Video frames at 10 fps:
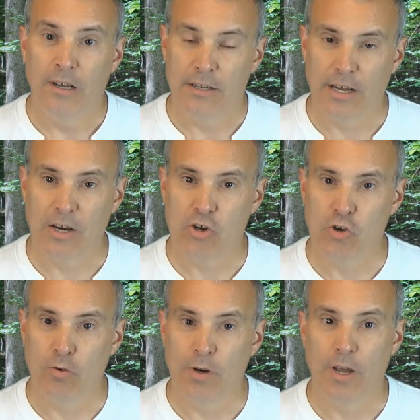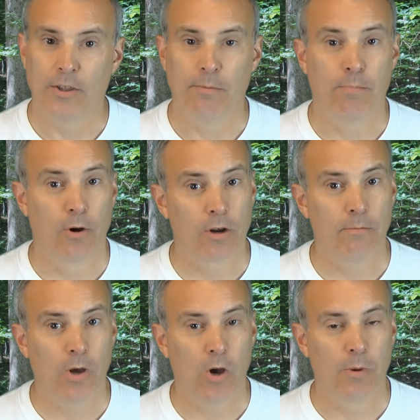As I shoot at the
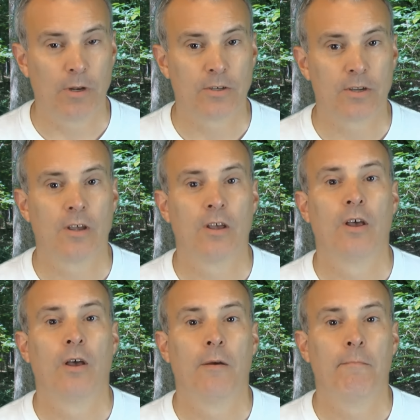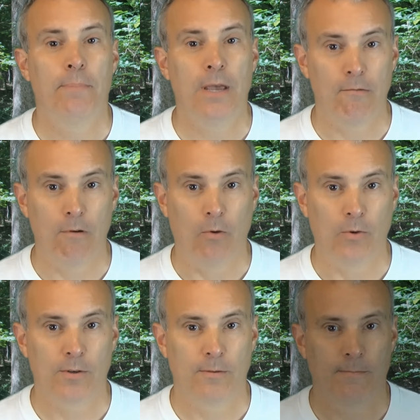Bergen Bowmen's Pig
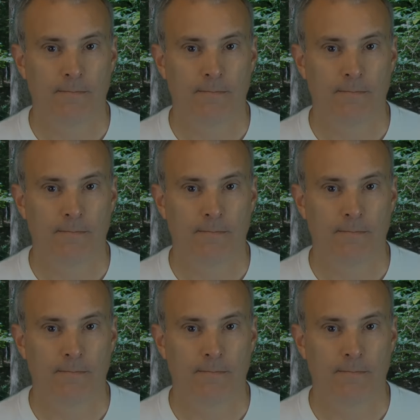Roast.